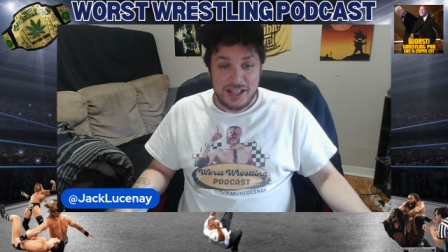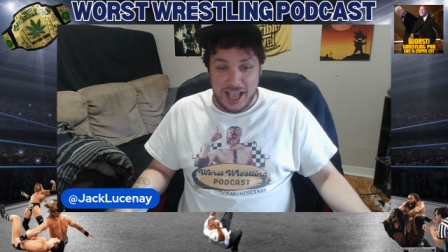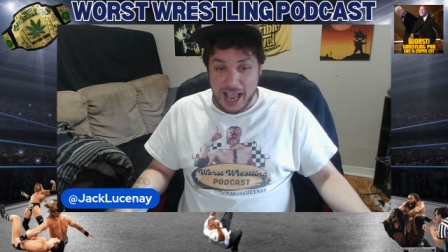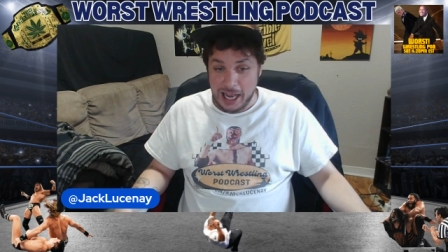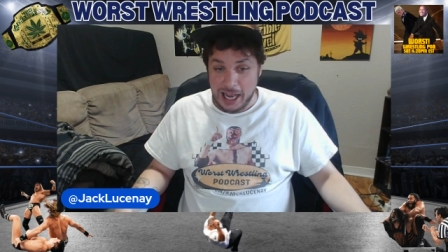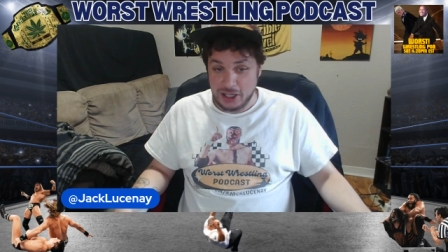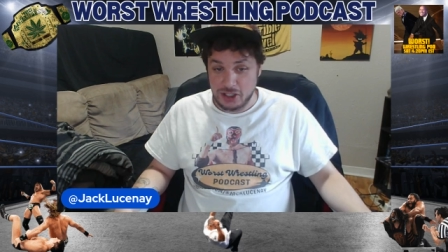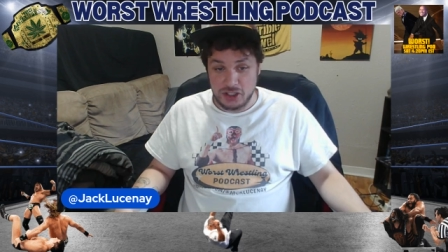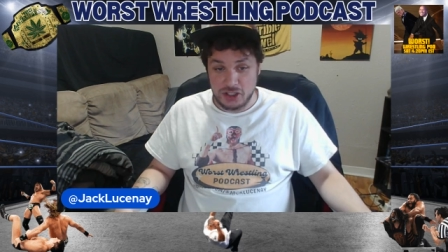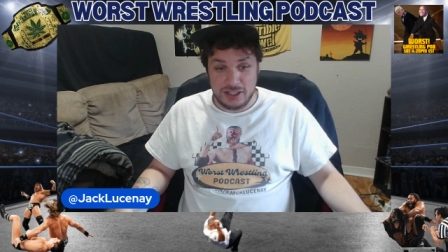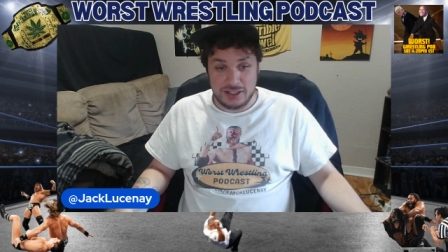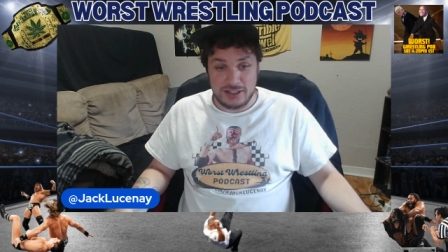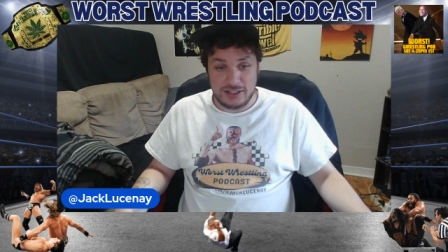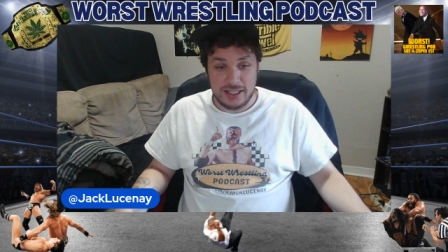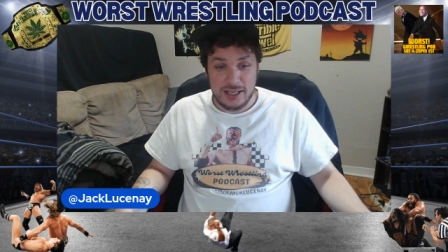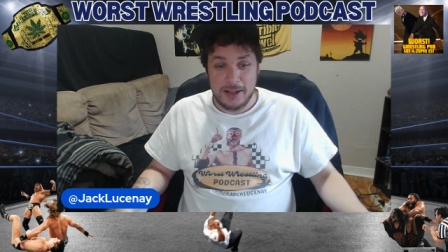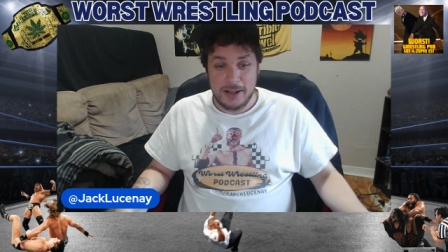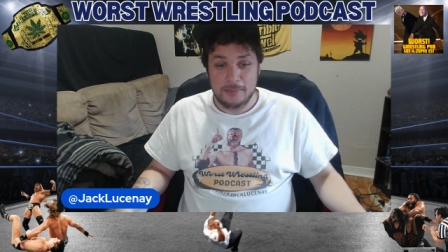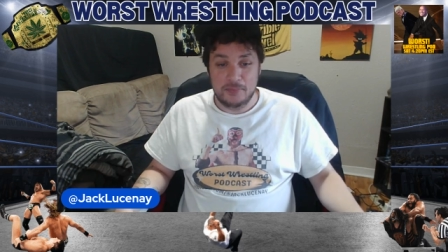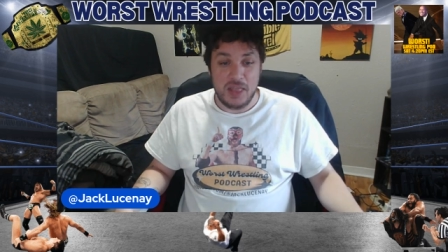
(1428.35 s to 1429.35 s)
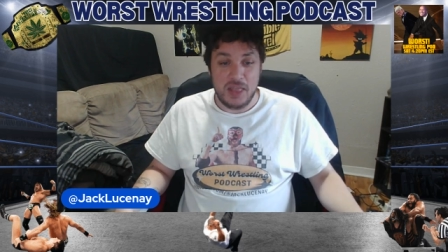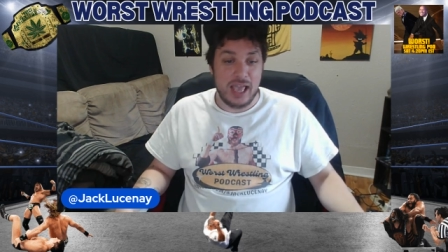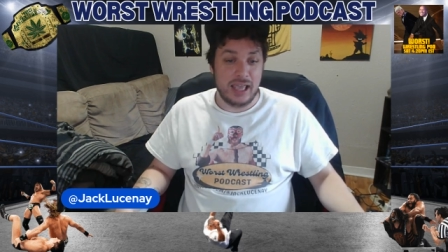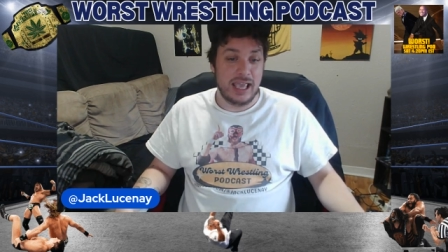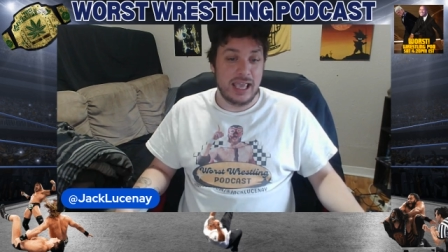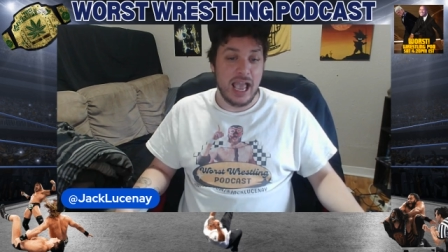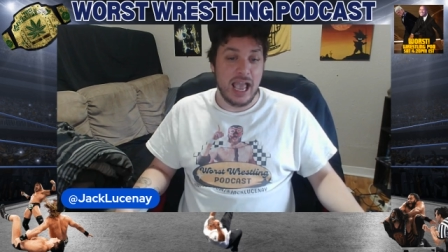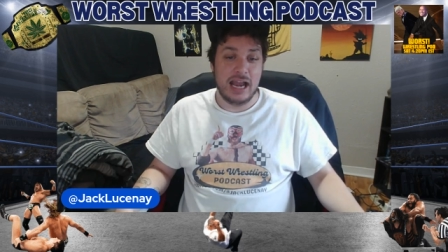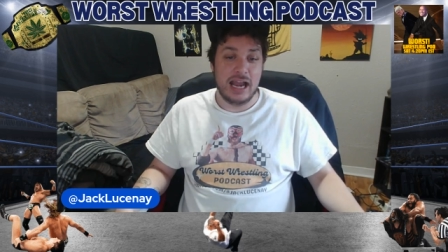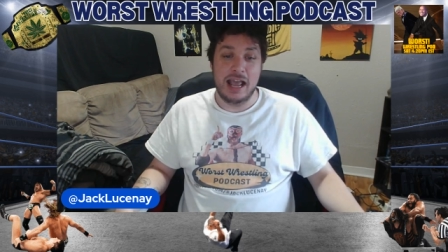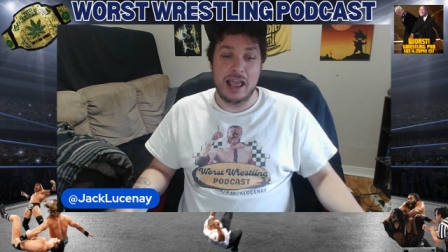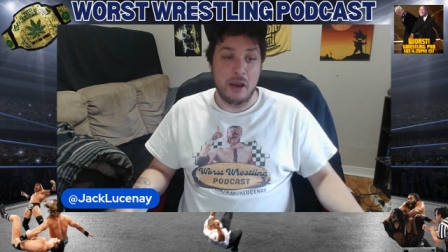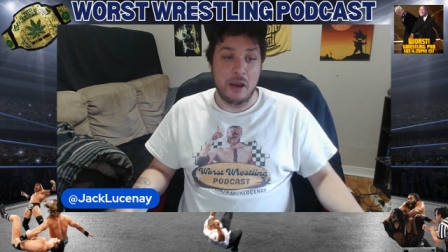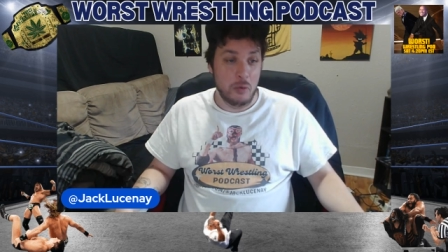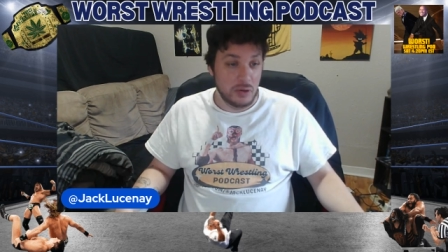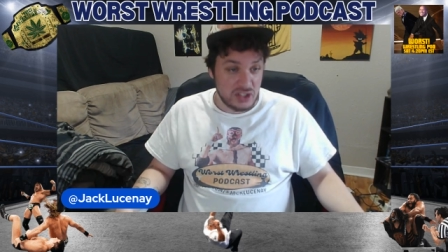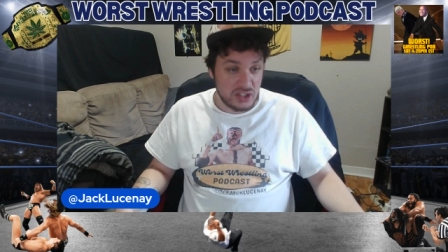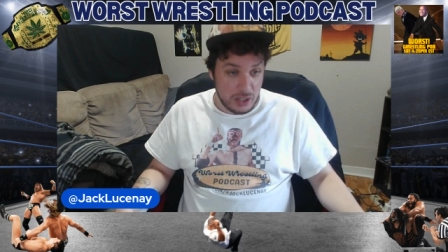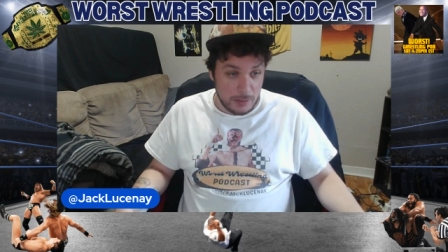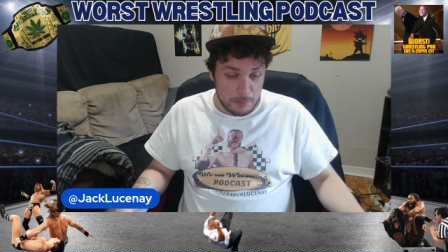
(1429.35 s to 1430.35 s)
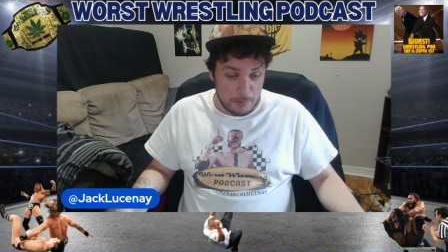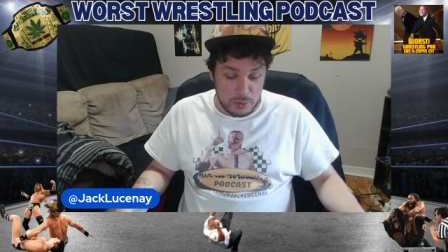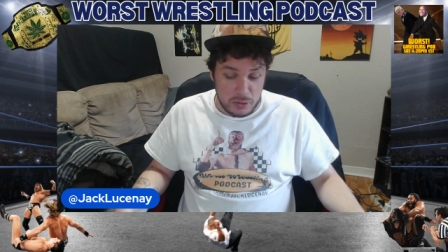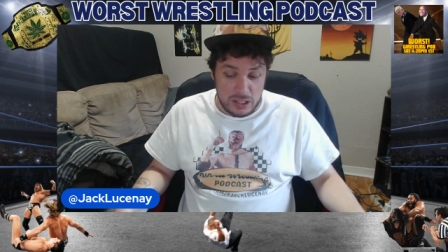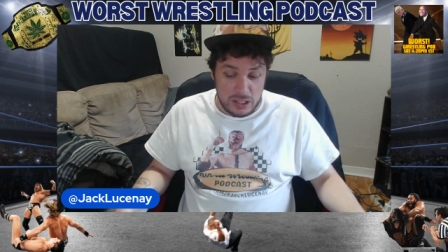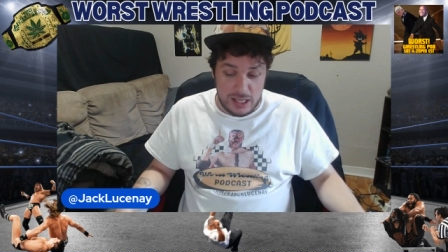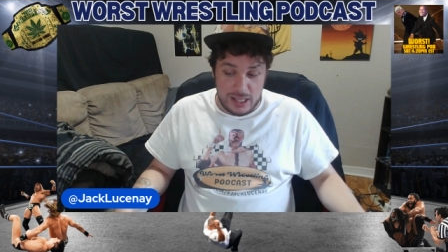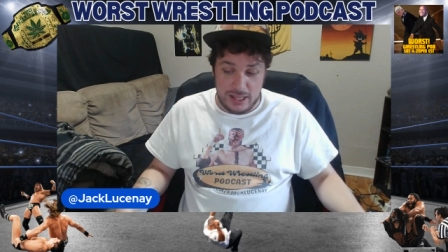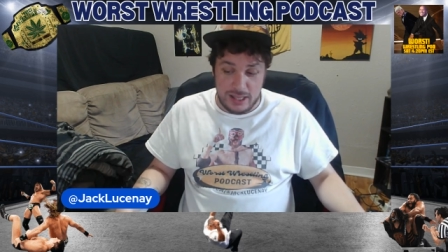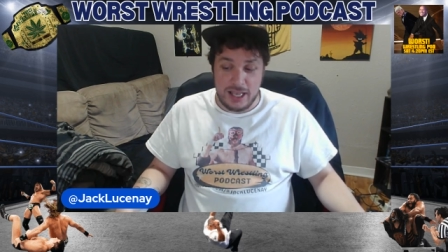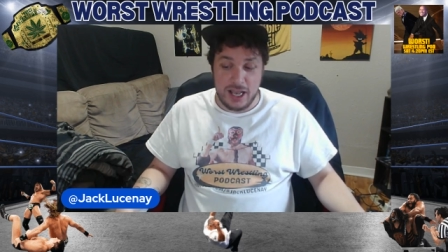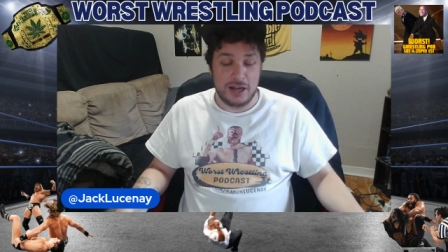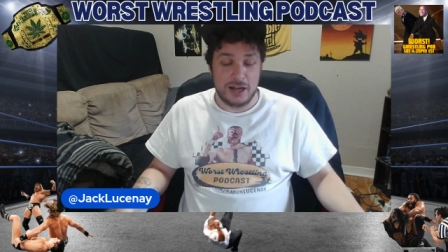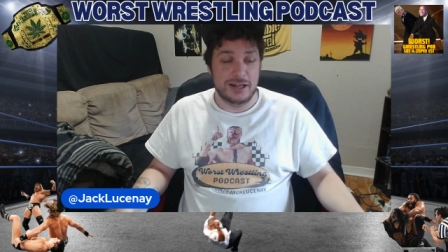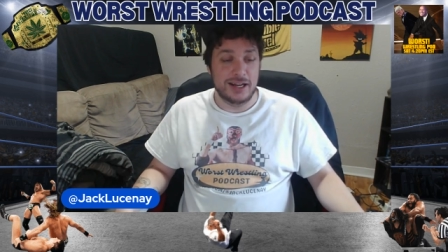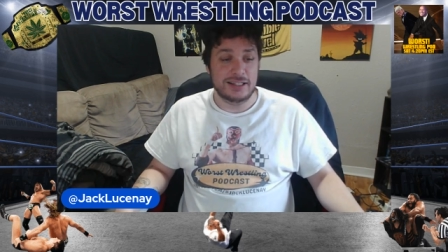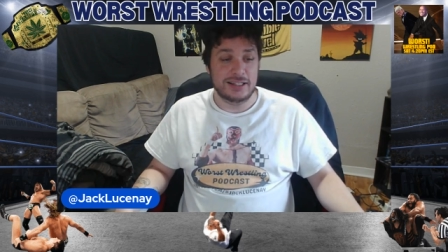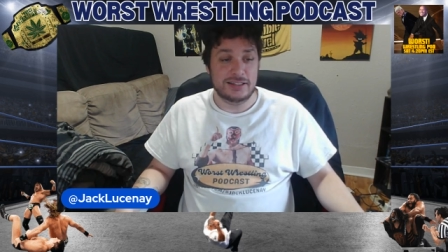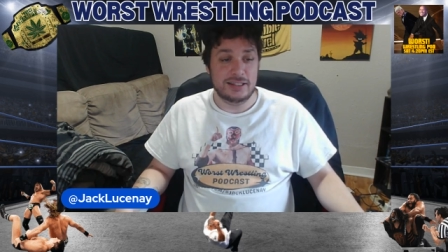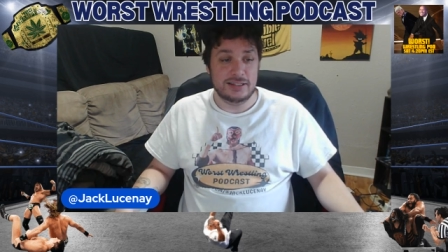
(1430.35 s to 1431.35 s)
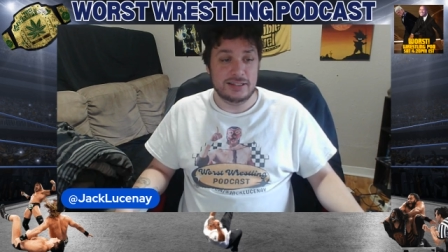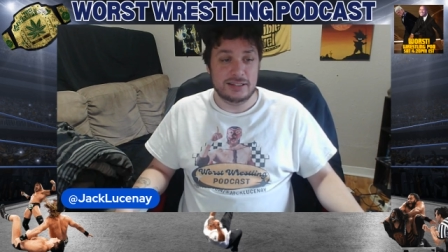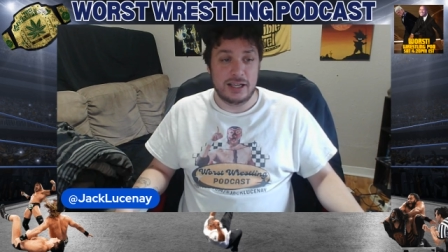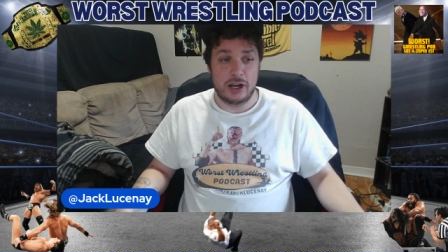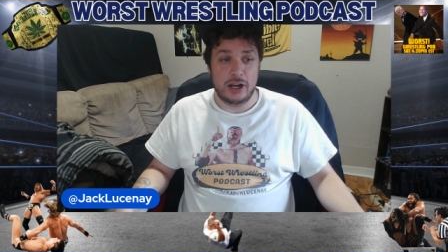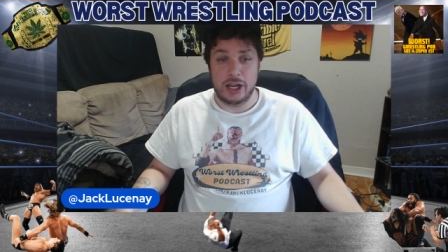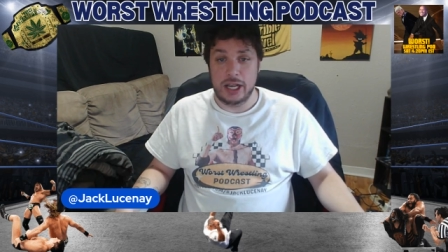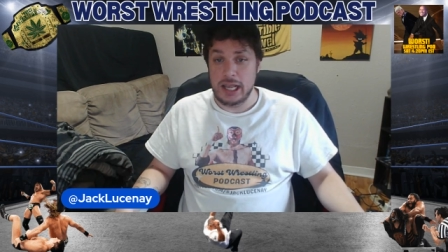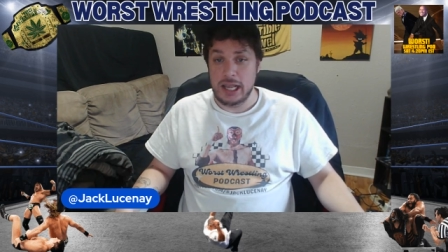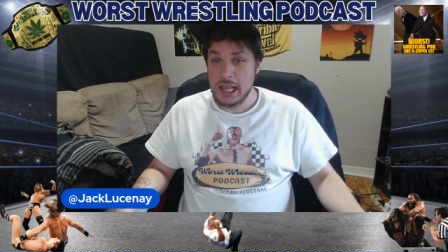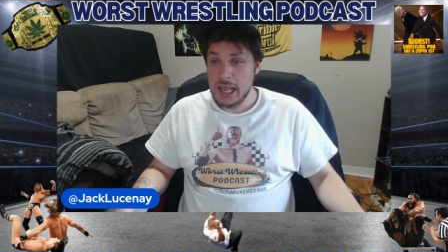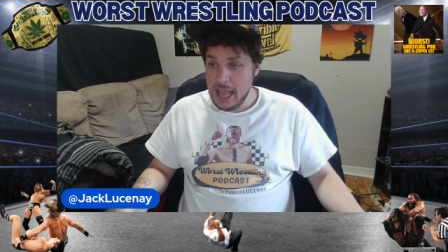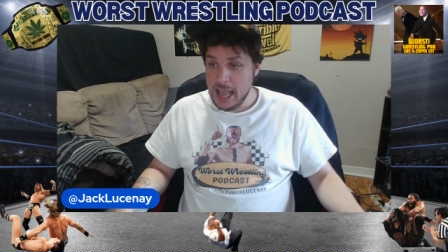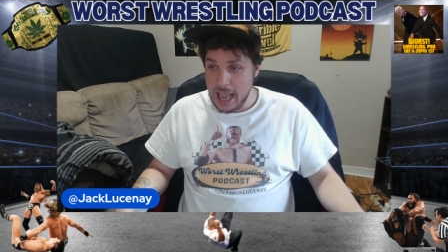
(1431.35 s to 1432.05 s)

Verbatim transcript: and just, again, it was completely unnecessary.